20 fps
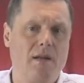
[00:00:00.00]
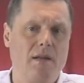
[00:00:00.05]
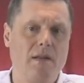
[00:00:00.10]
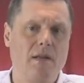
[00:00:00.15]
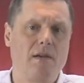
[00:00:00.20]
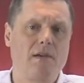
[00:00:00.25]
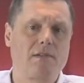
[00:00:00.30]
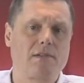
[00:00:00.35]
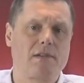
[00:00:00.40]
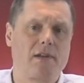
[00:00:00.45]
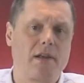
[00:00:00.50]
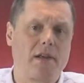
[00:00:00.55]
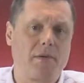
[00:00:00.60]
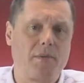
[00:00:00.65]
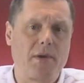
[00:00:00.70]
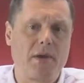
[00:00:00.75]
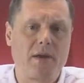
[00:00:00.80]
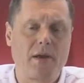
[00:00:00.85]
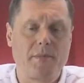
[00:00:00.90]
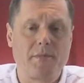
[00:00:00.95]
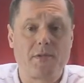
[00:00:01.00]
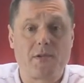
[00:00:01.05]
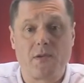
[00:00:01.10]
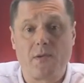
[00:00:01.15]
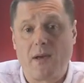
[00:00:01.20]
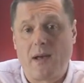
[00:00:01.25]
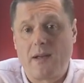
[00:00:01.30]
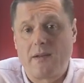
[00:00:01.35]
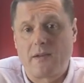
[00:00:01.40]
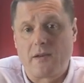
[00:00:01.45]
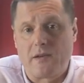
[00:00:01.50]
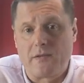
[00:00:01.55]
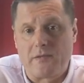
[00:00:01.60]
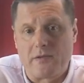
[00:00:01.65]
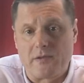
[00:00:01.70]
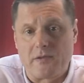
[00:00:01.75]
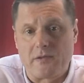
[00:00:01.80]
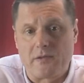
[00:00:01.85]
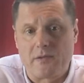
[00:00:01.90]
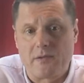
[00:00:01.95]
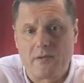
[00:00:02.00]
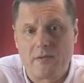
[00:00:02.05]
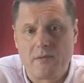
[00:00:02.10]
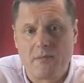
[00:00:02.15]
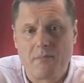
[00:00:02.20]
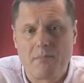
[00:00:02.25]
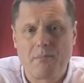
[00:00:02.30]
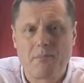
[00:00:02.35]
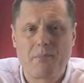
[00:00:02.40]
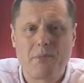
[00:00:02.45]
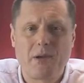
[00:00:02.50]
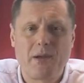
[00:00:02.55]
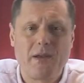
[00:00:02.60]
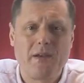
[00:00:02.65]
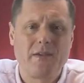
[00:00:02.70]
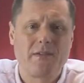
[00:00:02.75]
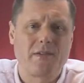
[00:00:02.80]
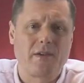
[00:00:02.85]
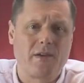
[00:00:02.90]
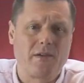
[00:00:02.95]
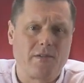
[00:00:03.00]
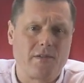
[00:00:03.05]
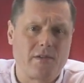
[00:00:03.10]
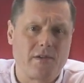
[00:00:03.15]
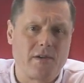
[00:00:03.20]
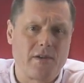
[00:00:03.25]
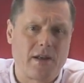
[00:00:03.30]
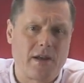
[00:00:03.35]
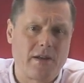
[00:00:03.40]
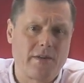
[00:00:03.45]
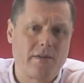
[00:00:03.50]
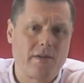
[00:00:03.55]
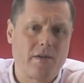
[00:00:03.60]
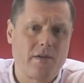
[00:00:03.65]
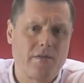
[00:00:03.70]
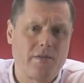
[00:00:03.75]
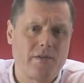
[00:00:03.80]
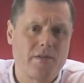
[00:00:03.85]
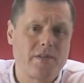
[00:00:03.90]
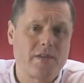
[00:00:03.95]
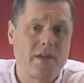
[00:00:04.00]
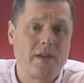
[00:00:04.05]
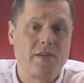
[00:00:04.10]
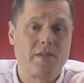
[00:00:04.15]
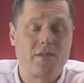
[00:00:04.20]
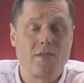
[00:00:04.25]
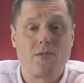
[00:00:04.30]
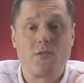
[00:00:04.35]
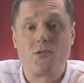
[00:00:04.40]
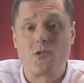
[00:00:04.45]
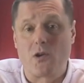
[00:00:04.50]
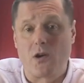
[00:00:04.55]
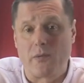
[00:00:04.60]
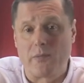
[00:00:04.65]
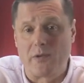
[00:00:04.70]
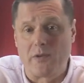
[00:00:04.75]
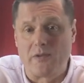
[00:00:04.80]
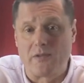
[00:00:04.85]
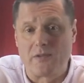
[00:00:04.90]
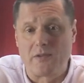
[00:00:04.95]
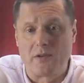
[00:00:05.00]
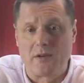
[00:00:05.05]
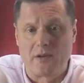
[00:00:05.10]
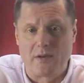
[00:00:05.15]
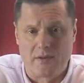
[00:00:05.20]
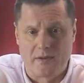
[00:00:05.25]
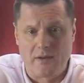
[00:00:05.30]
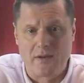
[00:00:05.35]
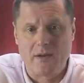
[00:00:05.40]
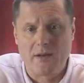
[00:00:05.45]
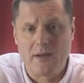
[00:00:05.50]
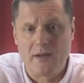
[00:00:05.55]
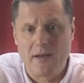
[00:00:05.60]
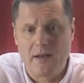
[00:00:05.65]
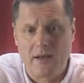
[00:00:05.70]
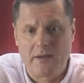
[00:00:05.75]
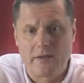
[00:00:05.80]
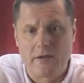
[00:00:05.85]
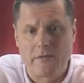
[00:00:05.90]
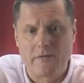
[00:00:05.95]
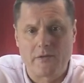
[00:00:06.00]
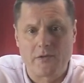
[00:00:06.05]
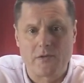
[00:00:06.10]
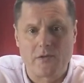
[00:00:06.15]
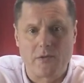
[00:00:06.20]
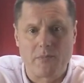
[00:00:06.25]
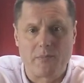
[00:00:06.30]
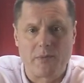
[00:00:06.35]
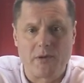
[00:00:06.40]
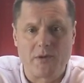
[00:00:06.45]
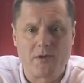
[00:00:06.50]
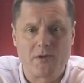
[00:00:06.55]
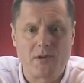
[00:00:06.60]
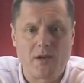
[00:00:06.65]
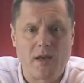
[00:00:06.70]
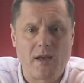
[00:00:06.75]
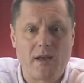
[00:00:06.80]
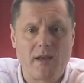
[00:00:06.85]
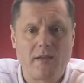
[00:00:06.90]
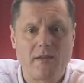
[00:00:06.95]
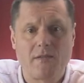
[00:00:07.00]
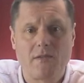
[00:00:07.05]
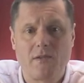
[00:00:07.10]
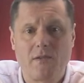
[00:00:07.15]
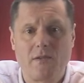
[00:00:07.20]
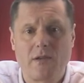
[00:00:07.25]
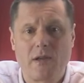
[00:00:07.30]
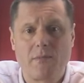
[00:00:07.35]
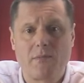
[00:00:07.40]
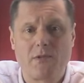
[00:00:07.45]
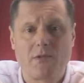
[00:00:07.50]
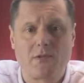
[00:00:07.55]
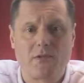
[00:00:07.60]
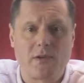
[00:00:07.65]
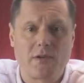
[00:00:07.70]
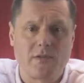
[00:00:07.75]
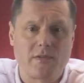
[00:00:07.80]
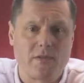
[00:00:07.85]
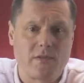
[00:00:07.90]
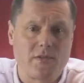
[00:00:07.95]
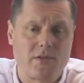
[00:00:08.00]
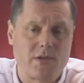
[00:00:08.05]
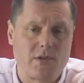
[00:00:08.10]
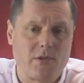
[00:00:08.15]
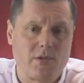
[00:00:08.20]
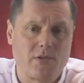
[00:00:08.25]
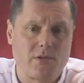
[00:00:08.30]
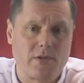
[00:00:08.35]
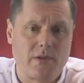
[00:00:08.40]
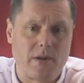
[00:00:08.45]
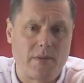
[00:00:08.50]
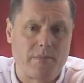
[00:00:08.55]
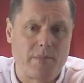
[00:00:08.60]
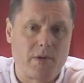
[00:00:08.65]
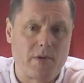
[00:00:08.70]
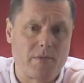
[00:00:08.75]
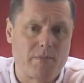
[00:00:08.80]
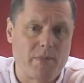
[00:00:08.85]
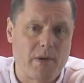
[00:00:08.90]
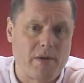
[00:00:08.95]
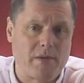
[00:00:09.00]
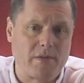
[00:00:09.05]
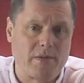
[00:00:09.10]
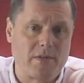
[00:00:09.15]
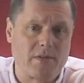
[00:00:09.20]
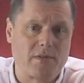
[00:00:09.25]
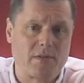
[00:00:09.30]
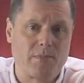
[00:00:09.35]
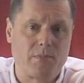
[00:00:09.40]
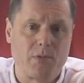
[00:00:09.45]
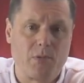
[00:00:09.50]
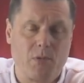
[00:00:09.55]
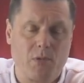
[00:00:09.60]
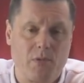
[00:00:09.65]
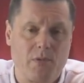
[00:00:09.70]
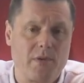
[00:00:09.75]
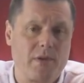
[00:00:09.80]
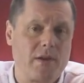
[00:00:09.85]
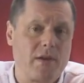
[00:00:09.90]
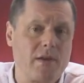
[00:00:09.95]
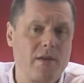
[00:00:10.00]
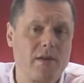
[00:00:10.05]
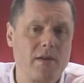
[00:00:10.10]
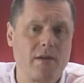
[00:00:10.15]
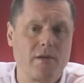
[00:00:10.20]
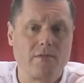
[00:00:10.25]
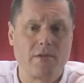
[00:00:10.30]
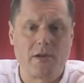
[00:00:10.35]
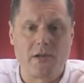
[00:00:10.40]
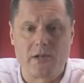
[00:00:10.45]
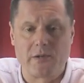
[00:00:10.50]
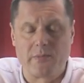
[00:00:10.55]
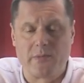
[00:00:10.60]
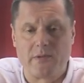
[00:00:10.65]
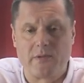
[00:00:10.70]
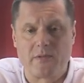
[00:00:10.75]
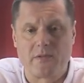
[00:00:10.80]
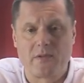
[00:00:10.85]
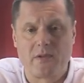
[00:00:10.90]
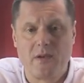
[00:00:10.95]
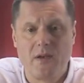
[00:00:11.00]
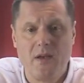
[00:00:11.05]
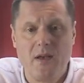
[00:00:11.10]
Lastly, we come to handovers. Please don't turn handovers into dramas. Ideally, handovers should be shared to demonstrate to the children that both parents support the arrangements.